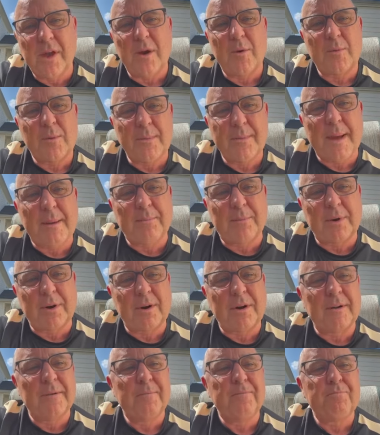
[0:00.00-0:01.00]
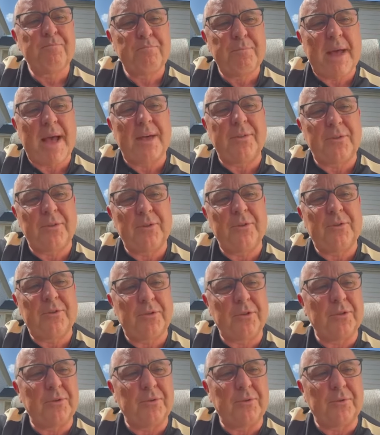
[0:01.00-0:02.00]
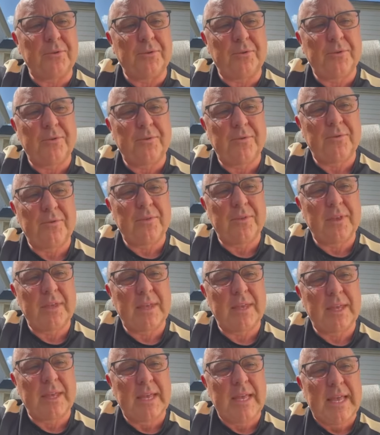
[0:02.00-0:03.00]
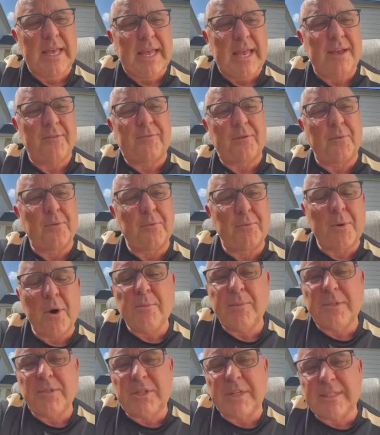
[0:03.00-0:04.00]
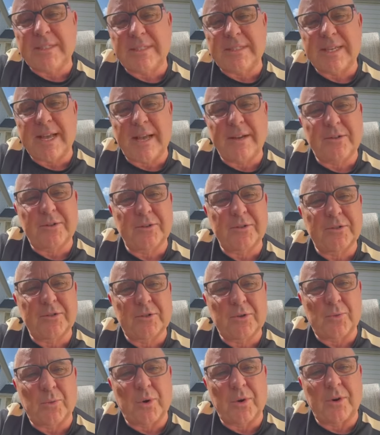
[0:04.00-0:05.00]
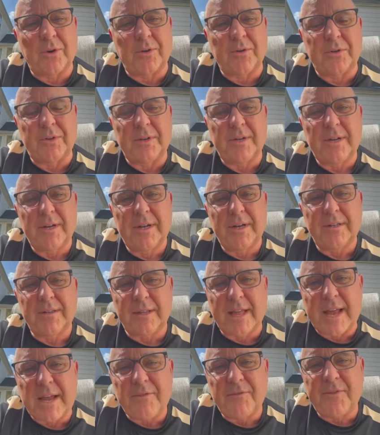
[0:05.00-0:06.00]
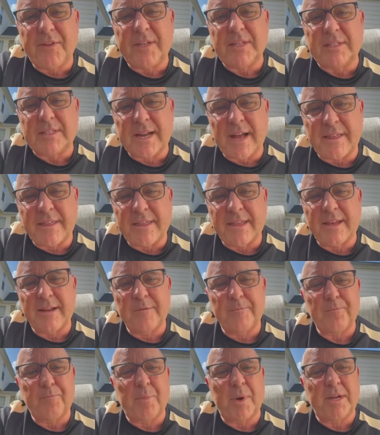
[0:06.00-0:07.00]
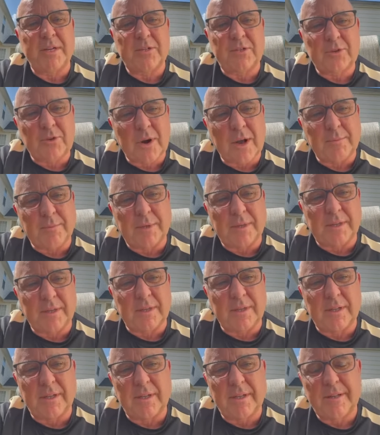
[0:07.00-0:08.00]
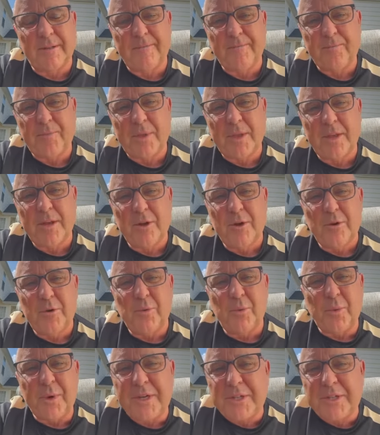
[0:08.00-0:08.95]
remember Matthew 2. If from the moment Jesus enters the world, life is nothing but trouble, we